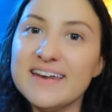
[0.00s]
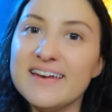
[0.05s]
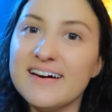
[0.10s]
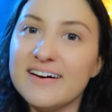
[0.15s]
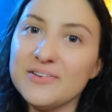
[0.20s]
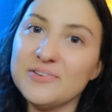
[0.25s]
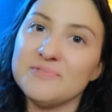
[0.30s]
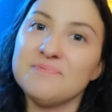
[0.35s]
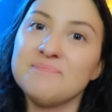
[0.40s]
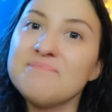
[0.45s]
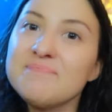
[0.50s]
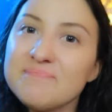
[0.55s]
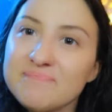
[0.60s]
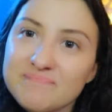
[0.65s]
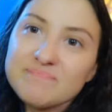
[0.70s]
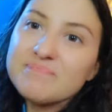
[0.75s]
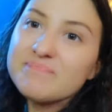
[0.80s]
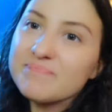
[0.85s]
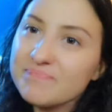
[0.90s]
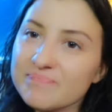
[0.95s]
know,
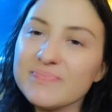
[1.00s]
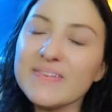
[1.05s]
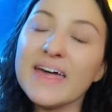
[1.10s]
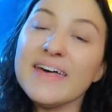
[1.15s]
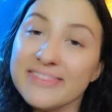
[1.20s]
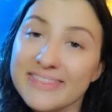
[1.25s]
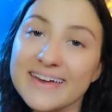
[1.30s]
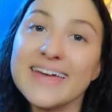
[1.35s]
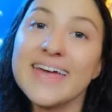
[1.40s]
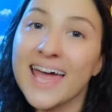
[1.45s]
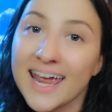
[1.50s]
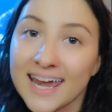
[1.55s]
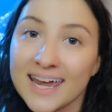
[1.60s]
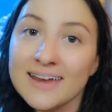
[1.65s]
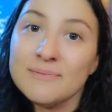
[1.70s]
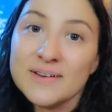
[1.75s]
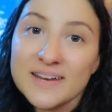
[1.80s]
the game